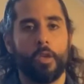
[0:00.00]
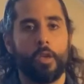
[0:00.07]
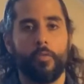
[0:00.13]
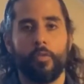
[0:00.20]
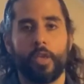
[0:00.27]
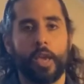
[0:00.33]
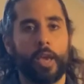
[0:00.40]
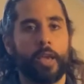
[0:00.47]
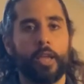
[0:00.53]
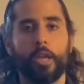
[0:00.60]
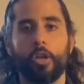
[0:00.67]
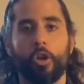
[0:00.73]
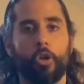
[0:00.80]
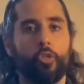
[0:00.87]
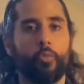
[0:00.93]
If you can't get
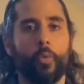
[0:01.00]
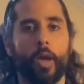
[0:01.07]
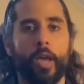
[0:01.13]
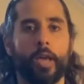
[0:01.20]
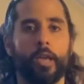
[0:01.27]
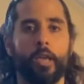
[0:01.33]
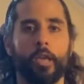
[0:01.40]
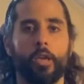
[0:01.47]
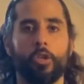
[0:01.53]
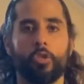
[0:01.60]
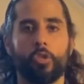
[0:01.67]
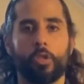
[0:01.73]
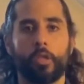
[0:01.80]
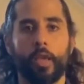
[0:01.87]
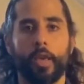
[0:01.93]
it all the way, it can
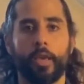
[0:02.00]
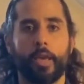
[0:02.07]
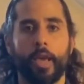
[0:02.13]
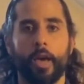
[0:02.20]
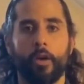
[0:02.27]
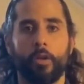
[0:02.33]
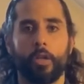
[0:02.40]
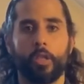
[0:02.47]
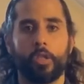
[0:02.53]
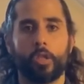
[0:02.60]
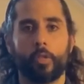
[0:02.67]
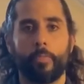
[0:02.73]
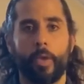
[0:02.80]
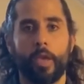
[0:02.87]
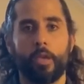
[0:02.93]
just hang out in
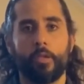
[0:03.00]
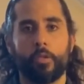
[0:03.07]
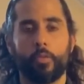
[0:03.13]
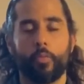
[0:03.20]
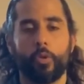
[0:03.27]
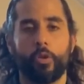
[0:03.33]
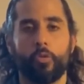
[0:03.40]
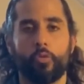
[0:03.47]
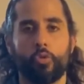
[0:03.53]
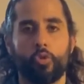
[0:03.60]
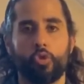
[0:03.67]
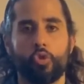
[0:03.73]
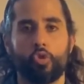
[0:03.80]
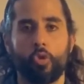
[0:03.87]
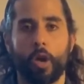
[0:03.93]
space where you're
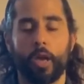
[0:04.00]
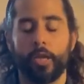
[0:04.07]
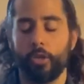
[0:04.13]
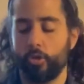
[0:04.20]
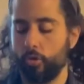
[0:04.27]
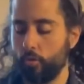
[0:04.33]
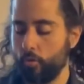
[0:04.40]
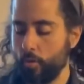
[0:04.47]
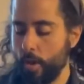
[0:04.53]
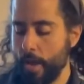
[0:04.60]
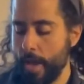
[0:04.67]
just trying to